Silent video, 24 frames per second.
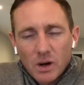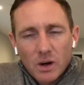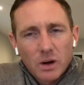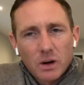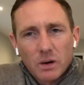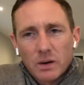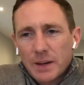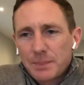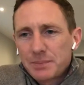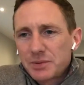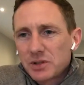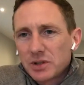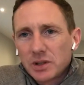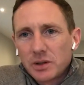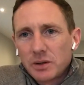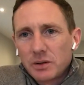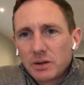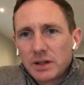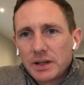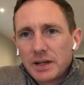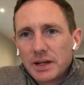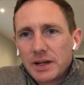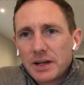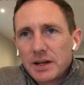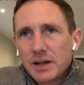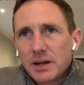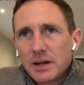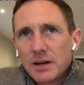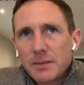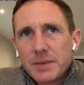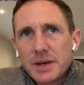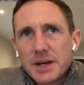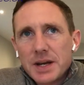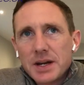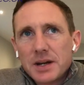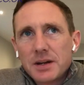Oh, absolutely.
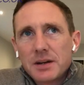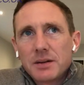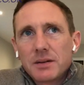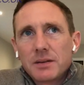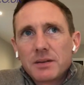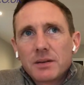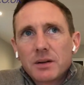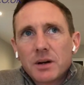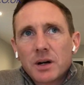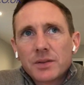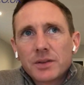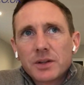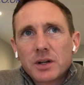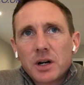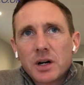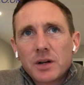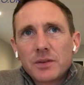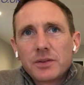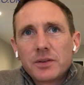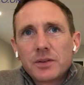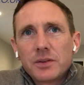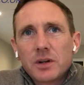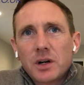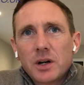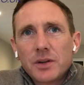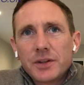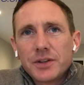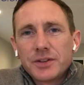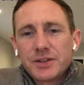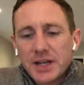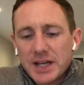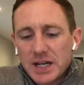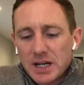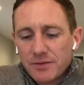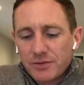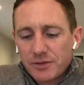I mean, on the
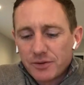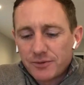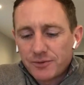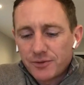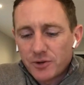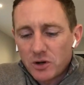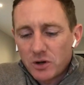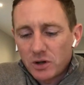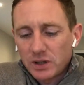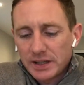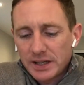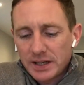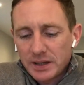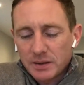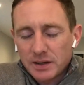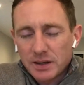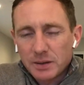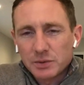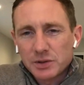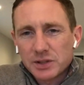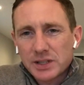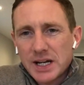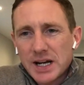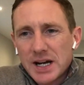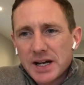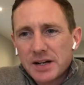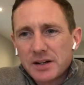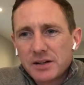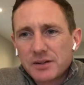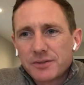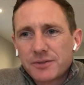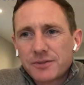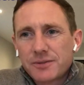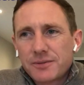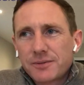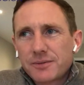day of the fall, I was kind
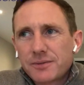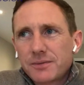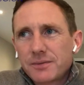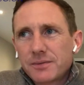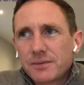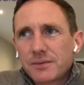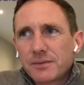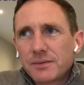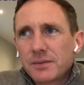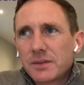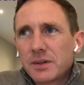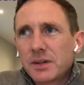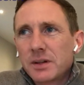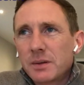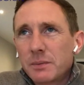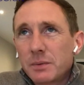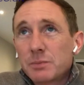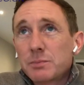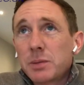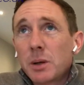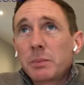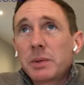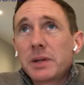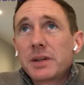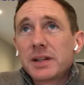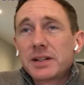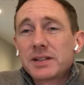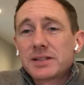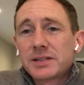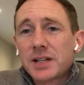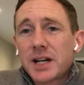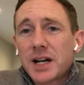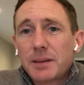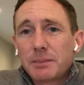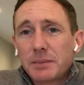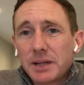of, it was probably this
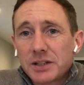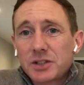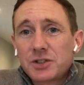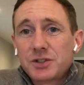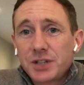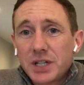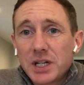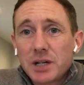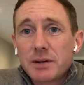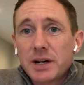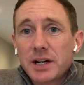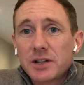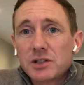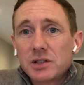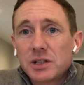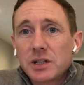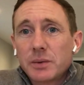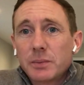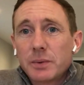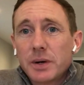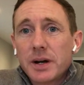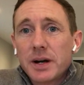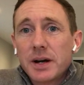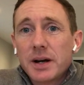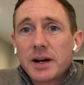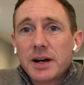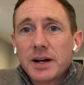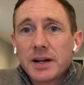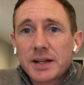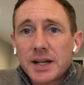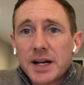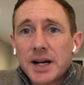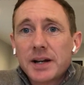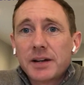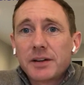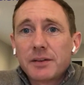time last year, actually, where I
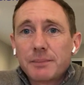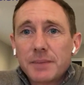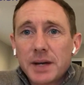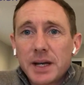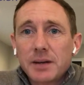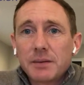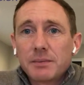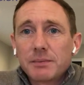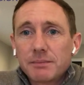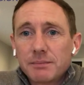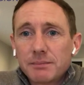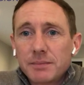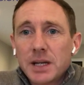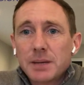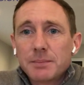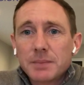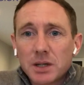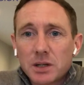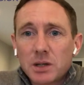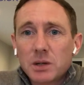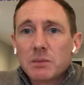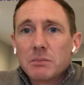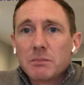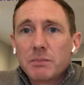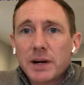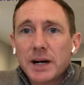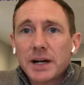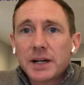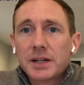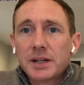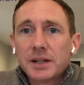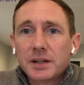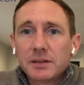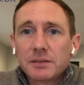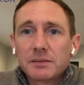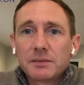kind of made my
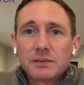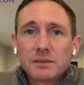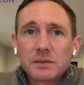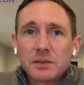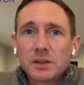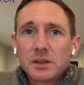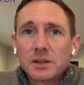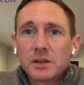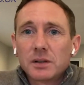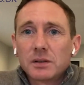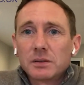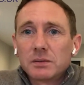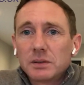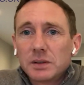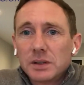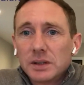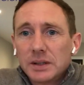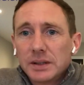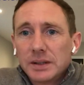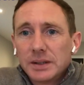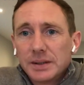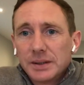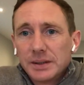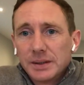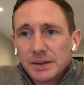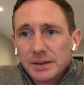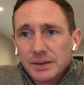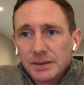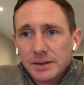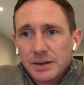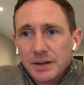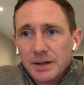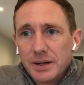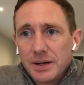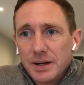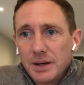comeback and, you know,
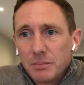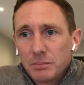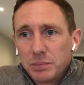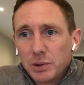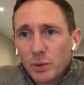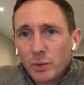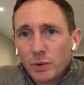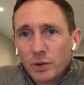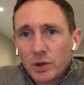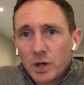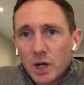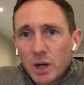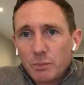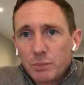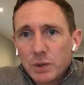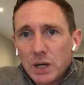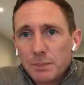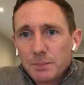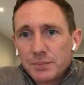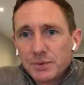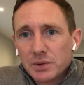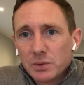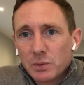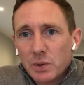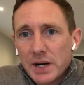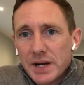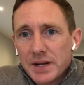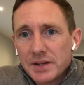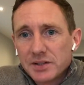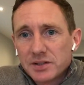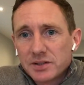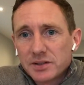blow the cobwebs away and